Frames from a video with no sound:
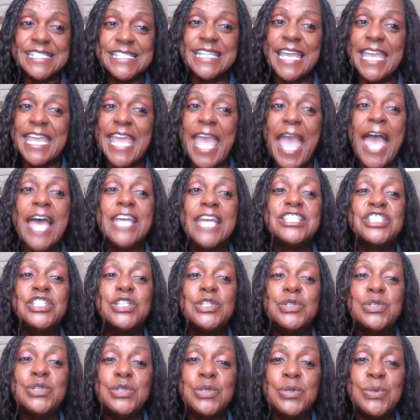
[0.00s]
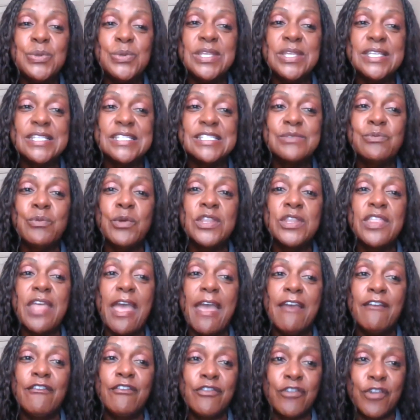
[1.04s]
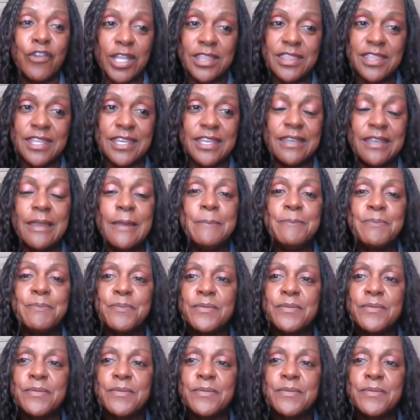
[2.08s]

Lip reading: They had to do this with everything.